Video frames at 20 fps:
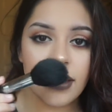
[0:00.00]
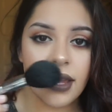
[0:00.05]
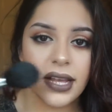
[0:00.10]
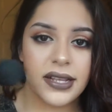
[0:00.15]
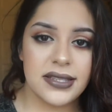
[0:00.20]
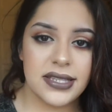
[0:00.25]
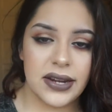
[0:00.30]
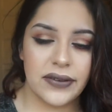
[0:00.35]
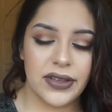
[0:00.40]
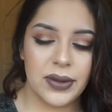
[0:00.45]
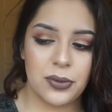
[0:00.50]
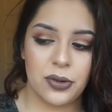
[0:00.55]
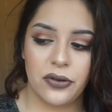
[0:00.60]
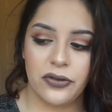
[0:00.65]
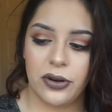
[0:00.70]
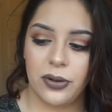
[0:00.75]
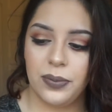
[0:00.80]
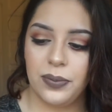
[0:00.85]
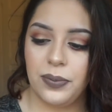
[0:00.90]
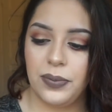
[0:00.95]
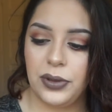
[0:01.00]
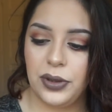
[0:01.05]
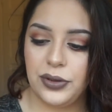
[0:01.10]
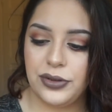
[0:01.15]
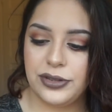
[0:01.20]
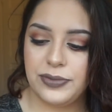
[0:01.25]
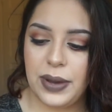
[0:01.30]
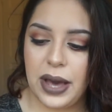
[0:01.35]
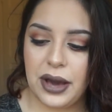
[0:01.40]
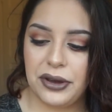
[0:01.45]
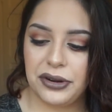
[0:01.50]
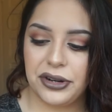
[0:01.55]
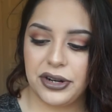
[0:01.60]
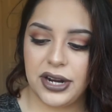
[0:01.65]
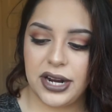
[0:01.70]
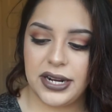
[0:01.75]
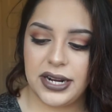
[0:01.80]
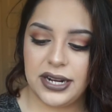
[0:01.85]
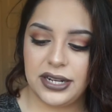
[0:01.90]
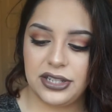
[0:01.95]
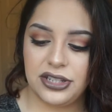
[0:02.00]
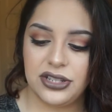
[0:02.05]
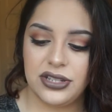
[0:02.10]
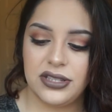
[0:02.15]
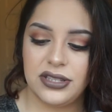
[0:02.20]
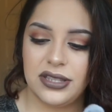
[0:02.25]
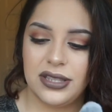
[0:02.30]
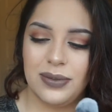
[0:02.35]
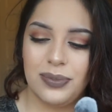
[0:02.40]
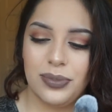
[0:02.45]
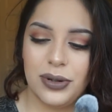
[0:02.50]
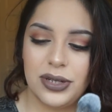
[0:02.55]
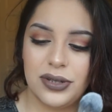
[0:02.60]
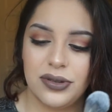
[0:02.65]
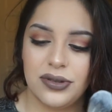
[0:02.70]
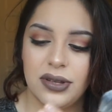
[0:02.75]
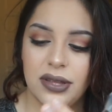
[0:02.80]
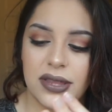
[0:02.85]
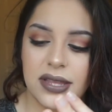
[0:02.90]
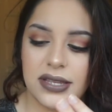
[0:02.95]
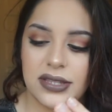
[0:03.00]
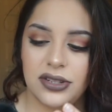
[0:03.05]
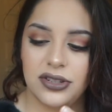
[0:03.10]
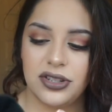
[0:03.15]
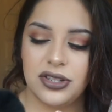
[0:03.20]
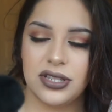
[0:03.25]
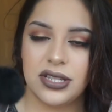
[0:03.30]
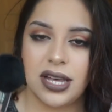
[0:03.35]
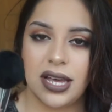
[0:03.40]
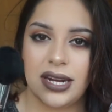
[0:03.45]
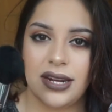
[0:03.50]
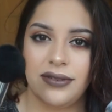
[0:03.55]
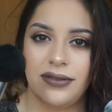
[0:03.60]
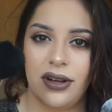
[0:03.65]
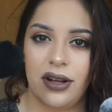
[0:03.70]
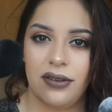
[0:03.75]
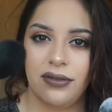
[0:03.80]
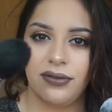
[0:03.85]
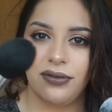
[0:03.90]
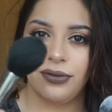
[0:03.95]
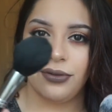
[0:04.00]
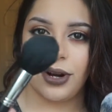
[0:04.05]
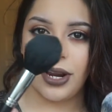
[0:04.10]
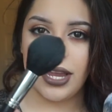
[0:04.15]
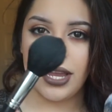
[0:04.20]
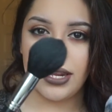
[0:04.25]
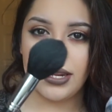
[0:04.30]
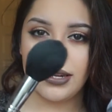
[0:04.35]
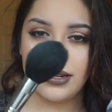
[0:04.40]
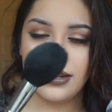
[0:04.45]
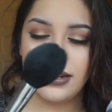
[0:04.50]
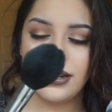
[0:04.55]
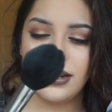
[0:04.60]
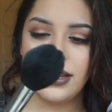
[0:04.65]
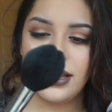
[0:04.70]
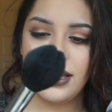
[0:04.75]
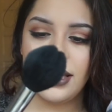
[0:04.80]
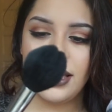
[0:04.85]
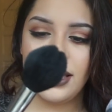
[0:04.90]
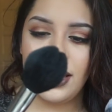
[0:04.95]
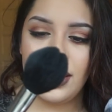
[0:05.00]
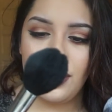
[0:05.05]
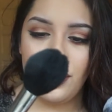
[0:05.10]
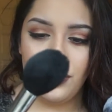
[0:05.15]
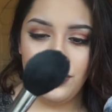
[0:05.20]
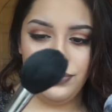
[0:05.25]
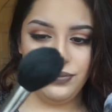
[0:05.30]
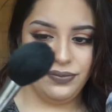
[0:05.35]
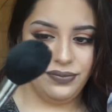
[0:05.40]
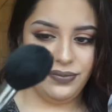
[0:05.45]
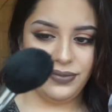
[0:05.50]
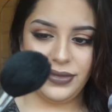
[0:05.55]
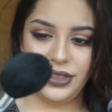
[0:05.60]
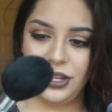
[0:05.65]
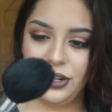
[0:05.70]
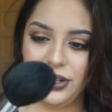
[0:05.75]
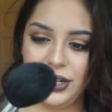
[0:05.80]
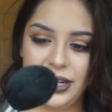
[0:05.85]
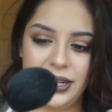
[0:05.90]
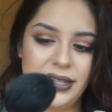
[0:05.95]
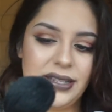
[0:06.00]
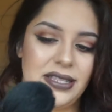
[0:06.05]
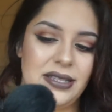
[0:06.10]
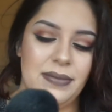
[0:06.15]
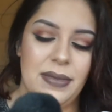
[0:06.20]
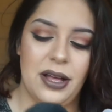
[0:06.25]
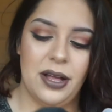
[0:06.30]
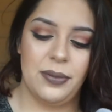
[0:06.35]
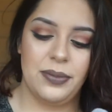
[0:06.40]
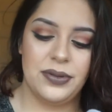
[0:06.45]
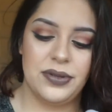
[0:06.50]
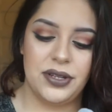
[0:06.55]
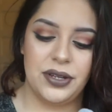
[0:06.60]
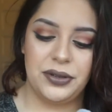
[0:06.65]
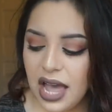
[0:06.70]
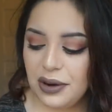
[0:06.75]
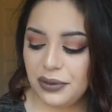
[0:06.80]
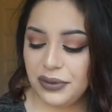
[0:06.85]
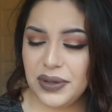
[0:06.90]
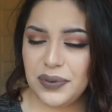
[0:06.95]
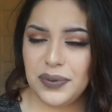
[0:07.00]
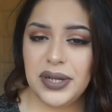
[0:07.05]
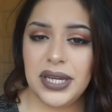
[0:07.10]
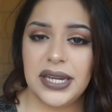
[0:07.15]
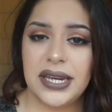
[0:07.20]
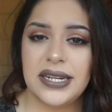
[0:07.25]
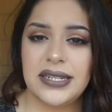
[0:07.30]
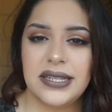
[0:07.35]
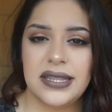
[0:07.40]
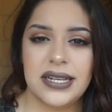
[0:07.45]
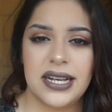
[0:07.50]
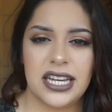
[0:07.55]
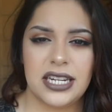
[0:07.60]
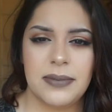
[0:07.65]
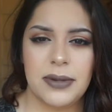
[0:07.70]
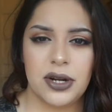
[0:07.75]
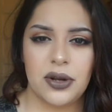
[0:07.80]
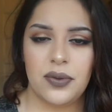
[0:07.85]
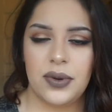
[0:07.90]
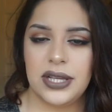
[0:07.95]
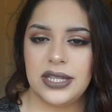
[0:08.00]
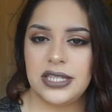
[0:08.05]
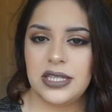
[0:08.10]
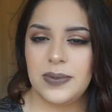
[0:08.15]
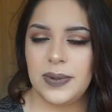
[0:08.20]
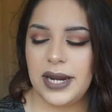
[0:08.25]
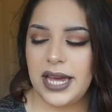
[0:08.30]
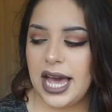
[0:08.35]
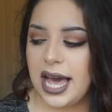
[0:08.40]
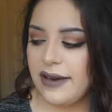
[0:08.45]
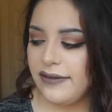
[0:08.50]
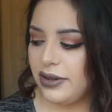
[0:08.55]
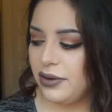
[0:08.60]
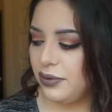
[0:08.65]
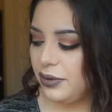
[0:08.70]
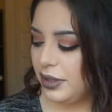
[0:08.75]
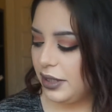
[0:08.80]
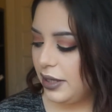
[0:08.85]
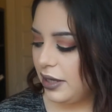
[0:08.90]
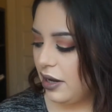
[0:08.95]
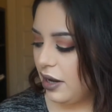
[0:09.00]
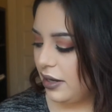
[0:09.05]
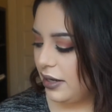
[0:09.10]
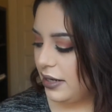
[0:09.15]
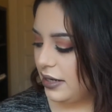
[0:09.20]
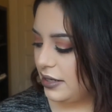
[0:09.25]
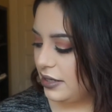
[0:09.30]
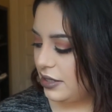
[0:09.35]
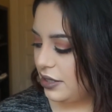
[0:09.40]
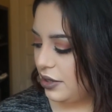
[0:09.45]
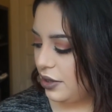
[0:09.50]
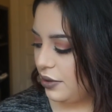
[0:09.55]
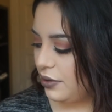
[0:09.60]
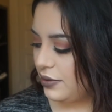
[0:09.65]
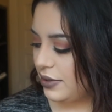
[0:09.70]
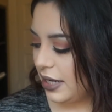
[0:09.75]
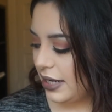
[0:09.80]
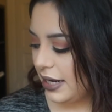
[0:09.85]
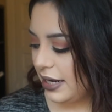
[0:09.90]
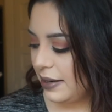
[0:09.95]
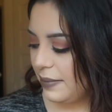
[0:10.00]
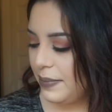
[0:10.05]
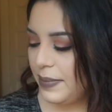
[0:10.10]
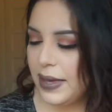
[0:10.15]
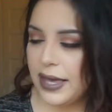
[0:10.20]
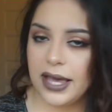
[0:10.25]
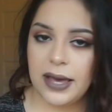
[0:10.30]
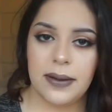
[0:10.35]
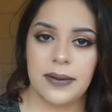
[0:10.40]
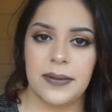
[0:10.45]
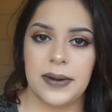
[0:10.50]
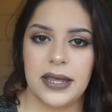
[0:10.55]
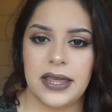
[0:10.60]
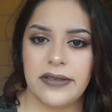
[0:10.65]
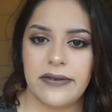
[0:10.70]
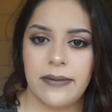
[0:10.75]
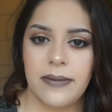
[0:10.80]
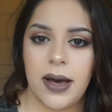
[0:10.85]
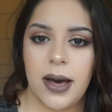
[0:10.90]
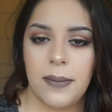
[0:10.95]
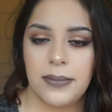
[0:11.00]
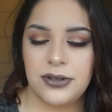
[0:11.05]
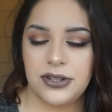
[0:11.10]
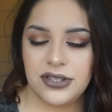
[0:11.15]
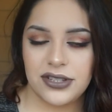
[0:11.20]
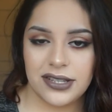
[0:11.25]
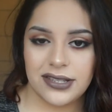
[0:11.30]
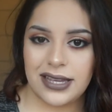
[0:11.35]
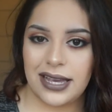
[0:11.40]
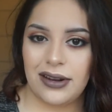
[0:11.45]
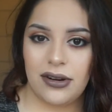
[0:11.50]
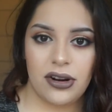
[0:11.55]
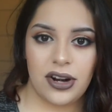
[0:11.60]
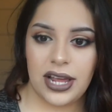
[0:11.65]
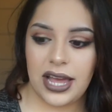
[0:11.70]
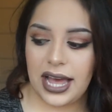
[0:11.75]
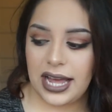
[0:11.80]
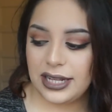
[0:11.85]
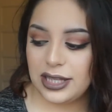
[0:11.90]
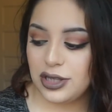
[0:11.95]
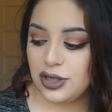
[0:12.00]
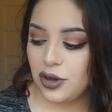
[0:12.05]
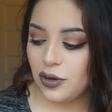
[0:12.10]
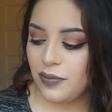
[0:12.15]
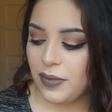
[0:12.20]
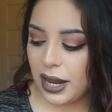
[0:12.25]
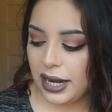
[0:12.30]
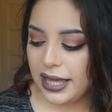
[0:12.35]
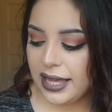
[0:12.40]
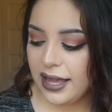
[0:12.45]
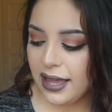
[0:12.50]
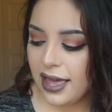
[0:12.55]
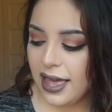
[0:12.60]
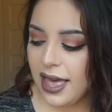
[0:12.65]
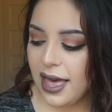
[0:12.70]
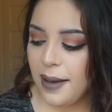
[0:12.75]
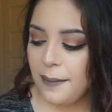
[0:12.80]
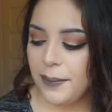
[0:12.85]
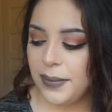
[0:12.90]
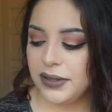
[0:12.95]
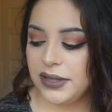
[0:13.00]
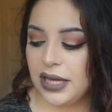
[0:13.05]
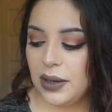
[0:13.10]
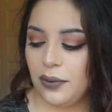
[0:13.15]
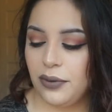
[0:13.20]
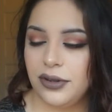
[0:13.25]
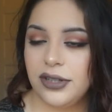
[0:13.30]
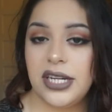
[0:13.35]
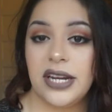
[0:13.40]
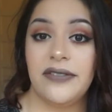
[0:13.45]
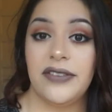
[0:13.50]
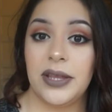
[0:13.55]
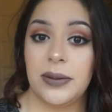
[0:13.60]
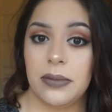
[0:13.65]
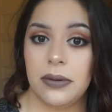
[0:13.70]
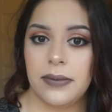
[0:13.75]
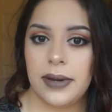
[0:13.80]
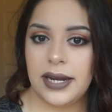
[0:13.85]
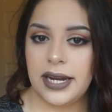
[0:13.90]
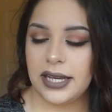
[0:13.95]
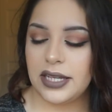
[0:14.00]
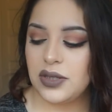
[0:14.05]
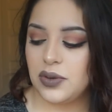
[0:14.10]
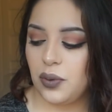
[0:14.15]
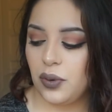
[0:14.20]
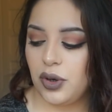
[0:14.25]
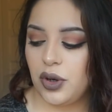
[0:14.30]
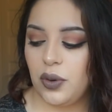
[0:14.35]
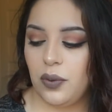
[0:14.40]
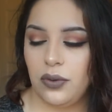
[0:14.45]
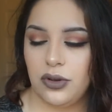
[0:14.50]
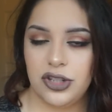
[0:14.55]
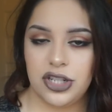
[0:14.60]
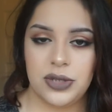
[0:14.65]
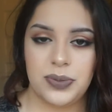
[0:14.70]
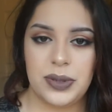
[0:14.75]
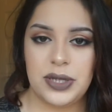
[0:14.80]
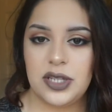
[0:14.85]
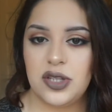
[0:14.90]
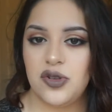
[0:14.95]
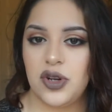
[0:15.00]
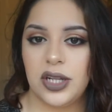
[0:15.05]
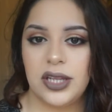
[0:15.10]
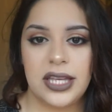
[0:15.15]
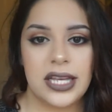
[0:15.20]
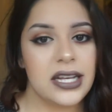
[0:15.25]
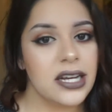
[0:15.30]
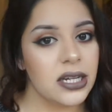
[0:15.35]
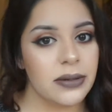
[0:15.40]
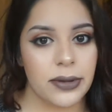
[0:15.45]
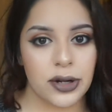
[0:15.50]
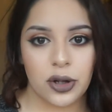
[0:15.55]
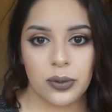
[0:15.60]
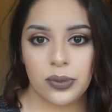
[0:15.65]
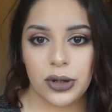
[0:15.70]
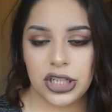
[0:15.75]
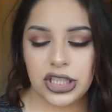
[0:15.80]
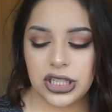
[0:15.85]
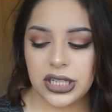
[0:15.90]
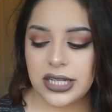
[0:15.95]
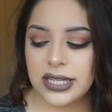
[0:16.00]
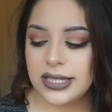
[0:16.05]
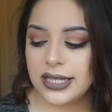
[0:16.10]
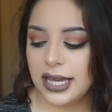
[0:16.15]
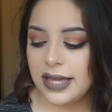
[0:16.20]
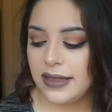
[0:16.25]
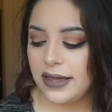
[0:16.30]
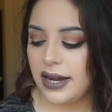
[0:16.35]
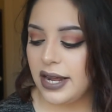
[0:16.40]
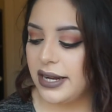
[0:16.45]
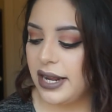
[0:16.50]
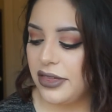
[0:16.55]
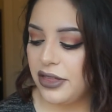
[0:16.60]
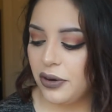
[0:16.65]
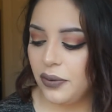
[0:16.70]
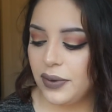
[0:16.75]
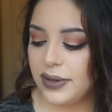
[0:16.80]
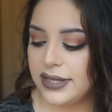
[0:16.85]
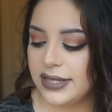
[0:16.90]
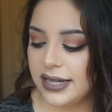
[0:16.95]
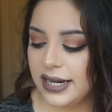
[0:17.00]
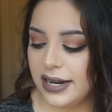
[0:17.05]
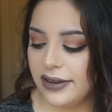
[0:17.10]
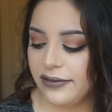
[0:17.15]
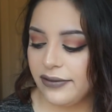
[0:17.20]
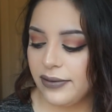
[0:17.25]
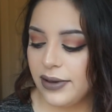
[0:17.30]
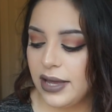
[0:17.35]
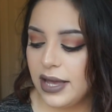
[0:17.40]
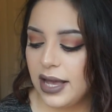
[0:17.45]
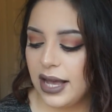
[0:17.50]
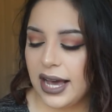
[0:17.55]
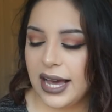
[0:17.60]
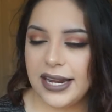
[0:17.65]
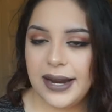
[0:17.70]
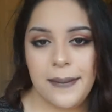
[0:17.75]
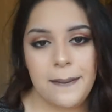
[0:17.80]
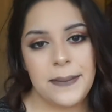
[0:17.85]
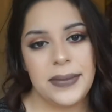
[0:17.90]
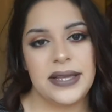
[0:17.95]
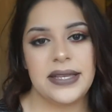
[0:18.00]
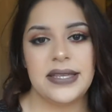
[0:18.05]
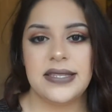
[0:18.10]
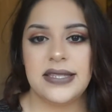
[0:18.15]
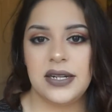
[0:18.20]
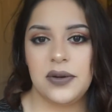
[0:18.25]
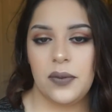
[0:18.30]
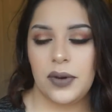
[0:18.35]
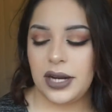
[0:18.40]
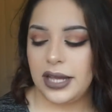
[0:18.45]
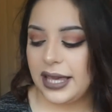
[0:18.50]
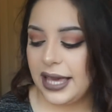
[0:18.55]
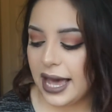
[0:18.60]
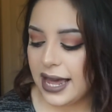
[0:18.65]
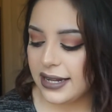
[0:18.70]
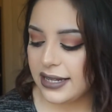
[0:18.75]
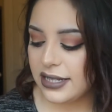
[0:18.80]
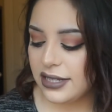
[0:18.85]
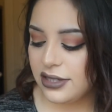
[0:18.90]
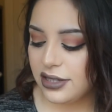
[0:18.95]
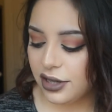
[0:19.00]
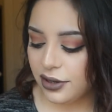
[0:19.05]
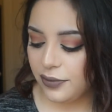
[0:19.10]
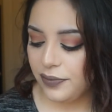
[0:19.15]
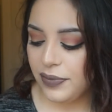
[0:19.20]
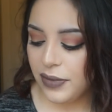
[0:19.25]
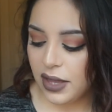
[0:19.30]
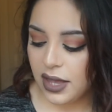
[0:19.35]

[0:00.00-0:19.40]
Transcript: It's definitely more for loose powder, and it just, the bristles on this are just kind of all frayed and they're needing some help. So I want to get into the gunmetal ones, but I haven't really gotten into those. I didn't pick any of them up just because I had already had so many, but that will definitely be my next order. Will just be strictly gunmetal brushes, and then any other ones that I've kind of missed and want to get. So